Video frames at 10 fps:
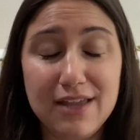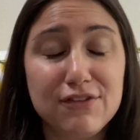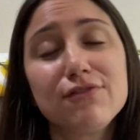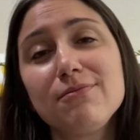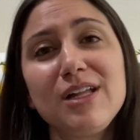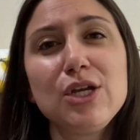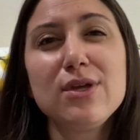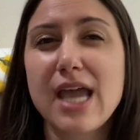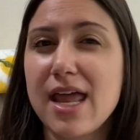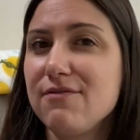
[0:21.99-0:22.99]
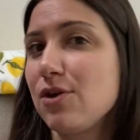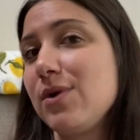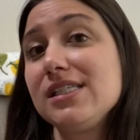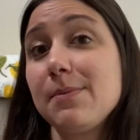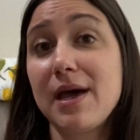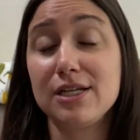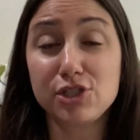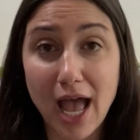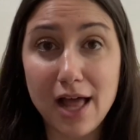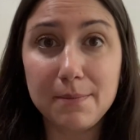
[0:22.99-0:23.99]
If you're familiar with kind of the Once Upon a
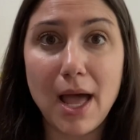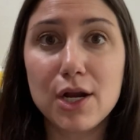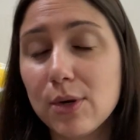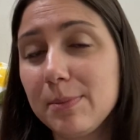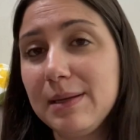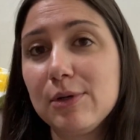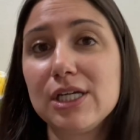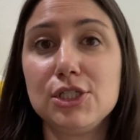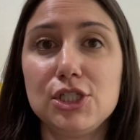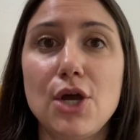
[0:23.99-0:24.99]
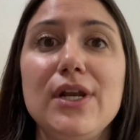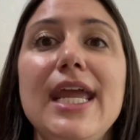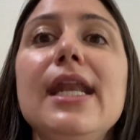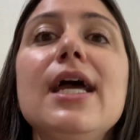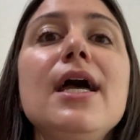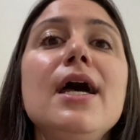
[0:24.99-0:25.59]
Child model where people can donate